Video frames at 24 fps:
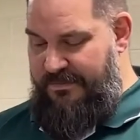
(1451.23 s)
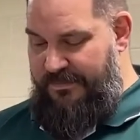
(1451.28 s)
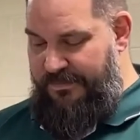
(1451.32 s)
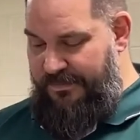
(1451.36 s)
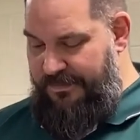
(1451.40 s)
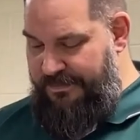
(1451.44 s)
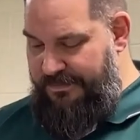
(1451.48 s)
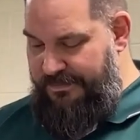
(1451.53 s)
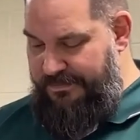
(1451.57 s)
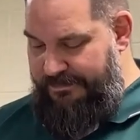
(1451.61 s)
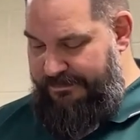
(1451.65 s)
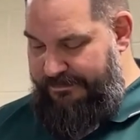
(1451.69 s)

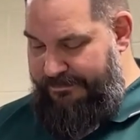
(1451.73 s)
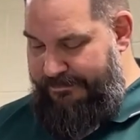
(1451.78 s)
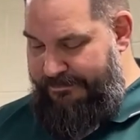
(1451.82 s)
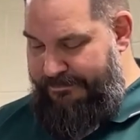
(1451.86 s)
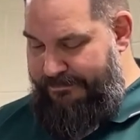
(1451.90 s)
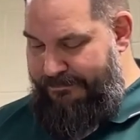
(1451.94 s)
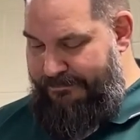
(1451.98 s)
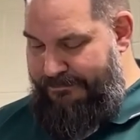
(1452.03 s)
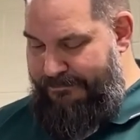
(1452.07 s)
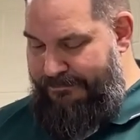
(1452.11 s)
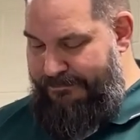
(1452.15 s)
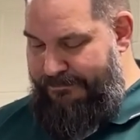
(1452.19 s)

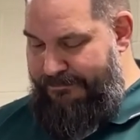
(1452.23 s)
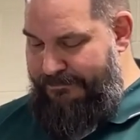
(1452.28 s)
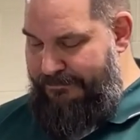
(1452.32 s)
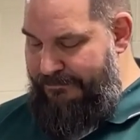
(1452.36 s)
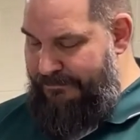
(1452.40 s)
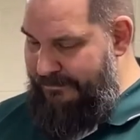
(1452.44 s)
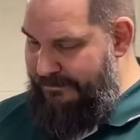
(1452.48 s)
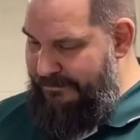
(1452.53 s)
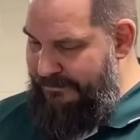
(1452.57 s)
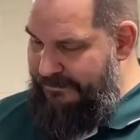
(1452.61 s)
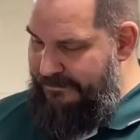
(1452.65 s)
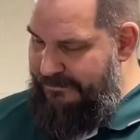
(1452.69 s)

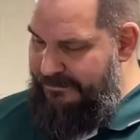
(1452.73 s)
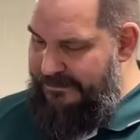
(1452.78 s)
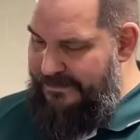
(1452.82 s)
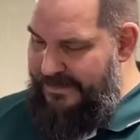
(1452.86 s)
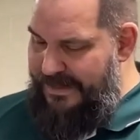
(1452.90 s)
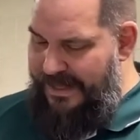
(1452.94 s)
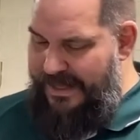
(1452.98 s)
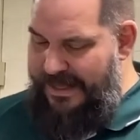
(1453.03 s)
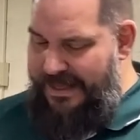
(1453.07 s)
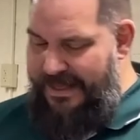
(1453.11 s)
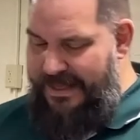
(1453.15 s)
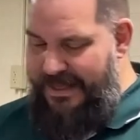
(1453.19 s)

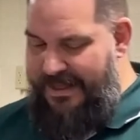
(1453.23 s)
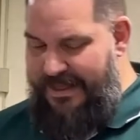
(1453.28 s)
Nothing is said.